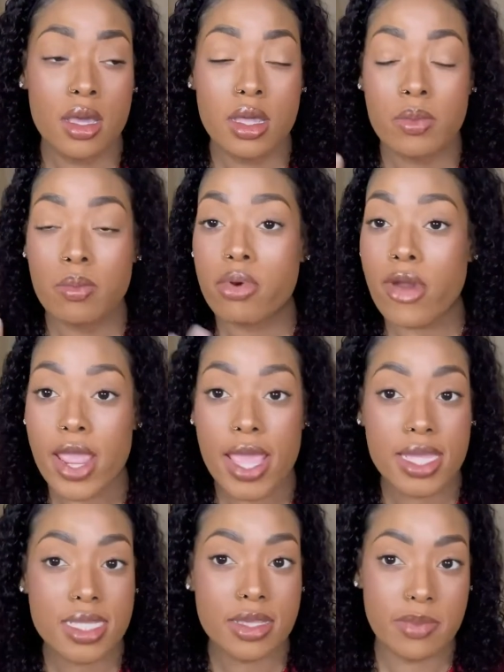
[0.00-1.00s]

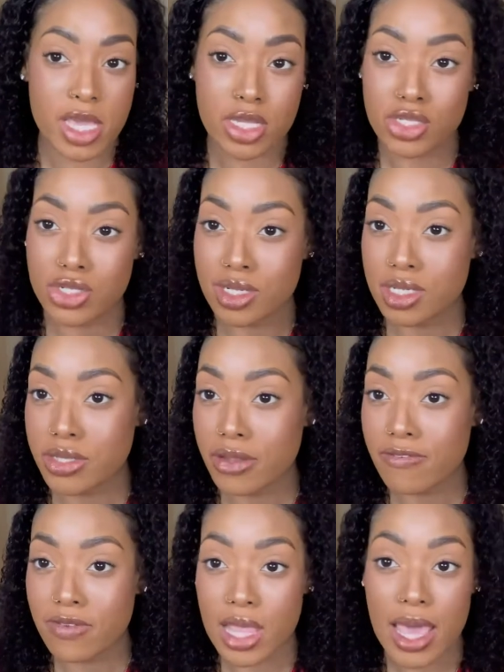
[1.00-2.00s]
braids and making sure that they're
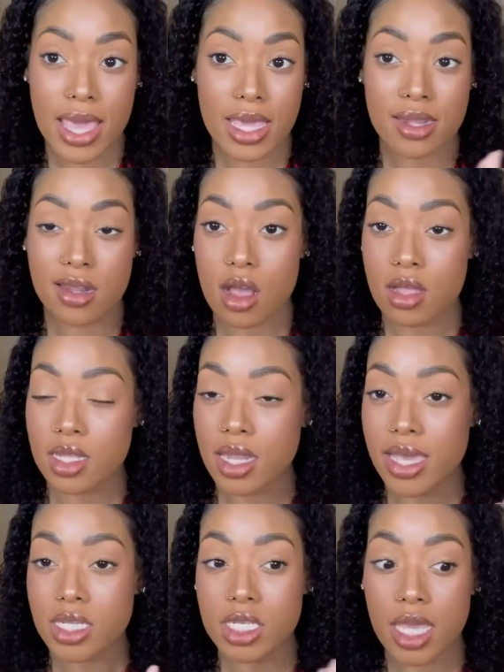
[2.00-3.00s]
flat and all of
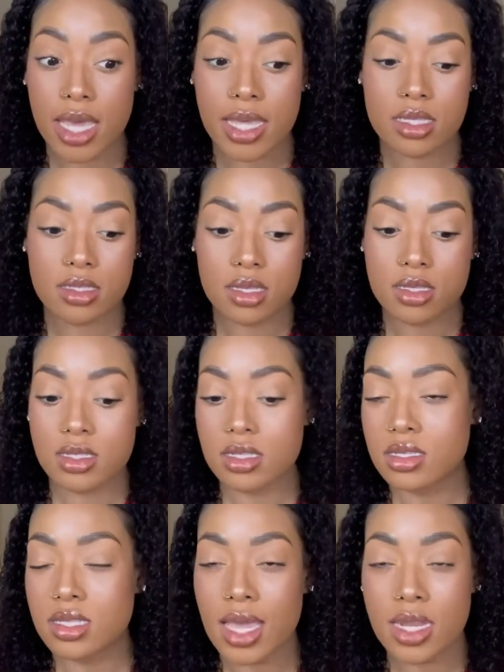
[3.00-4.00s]
that jazz. And
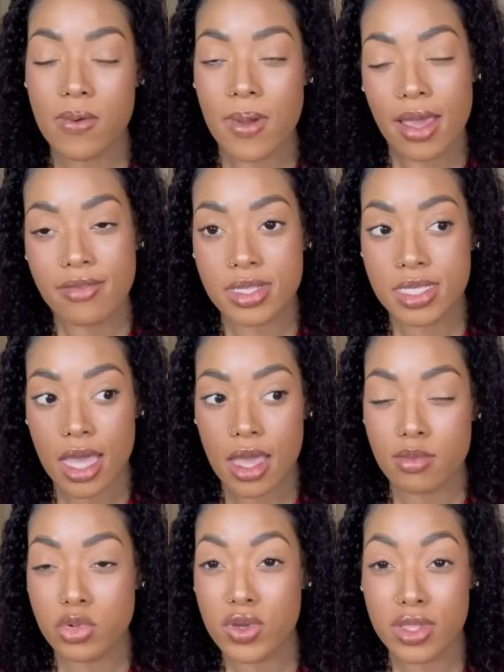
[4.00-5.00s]
sis, I don't have the
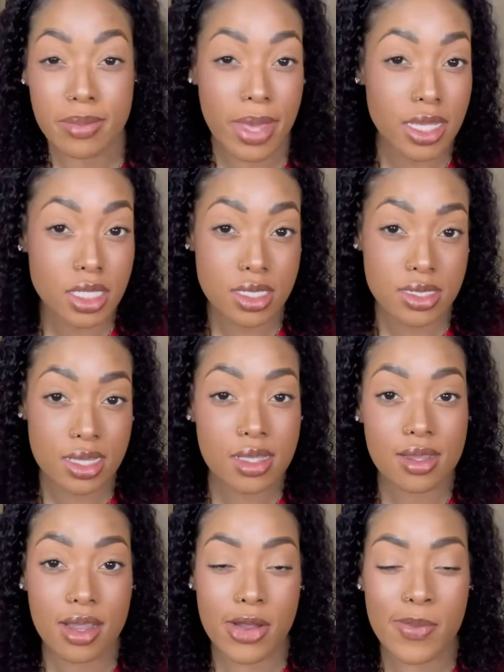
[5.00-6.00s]
time nor the patience at the
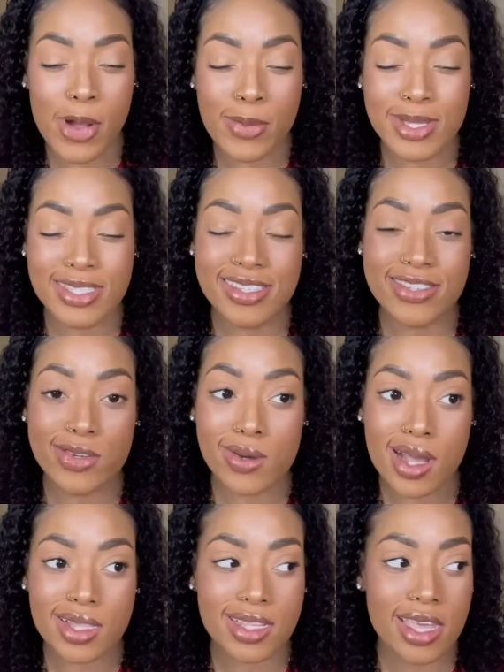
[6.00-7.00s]
current moment to do
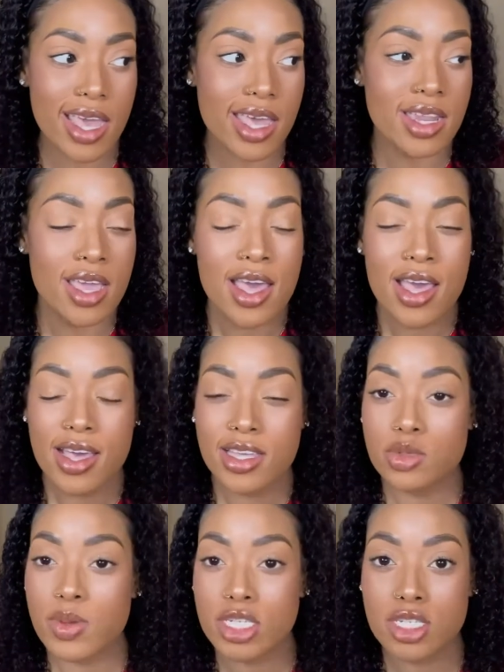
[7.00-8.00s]
all of that,
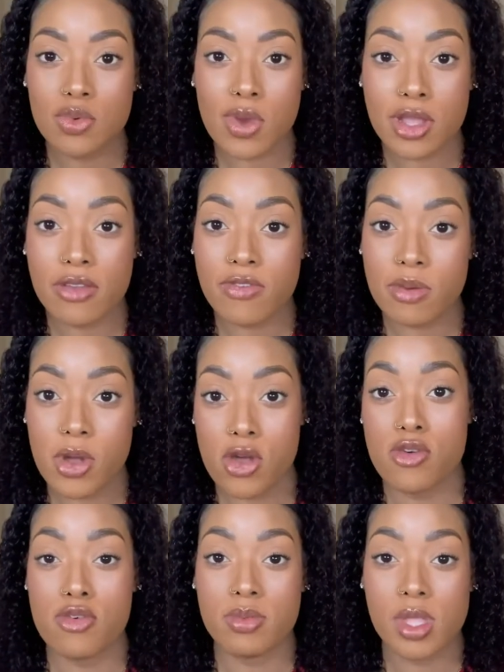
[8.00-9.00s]
especially working from
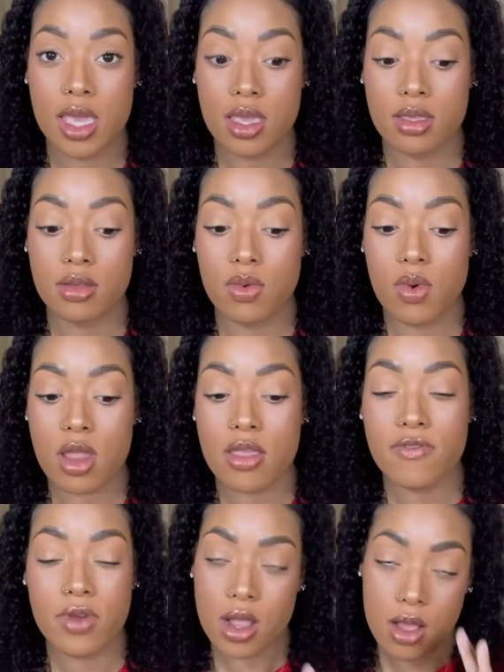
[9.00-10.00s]
home. Like, working
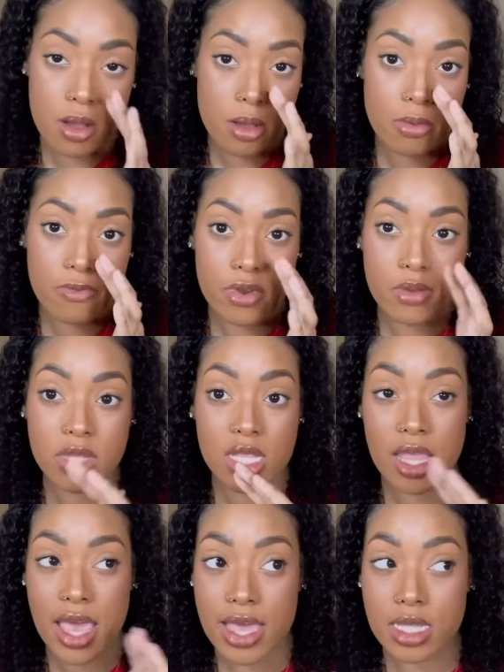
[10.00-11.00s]
from home from the
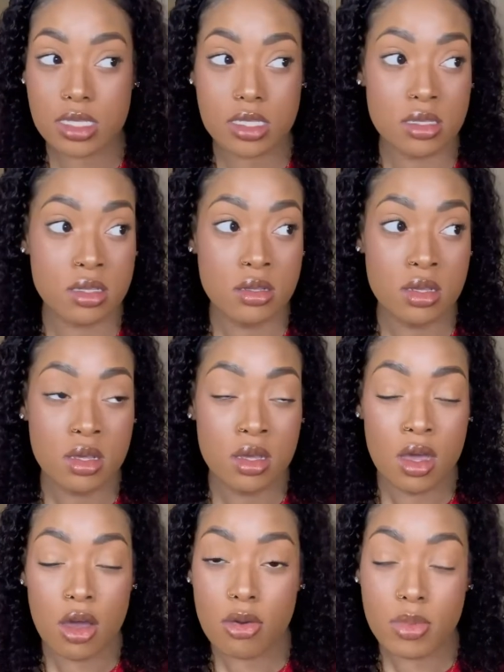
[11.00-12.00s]
last
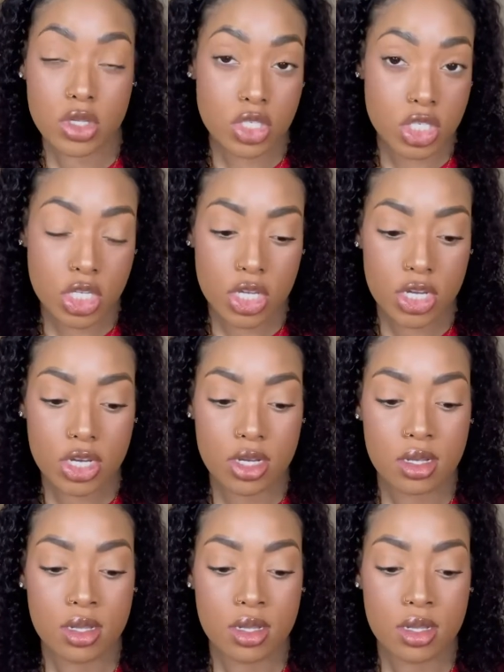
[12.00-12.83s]
almost year,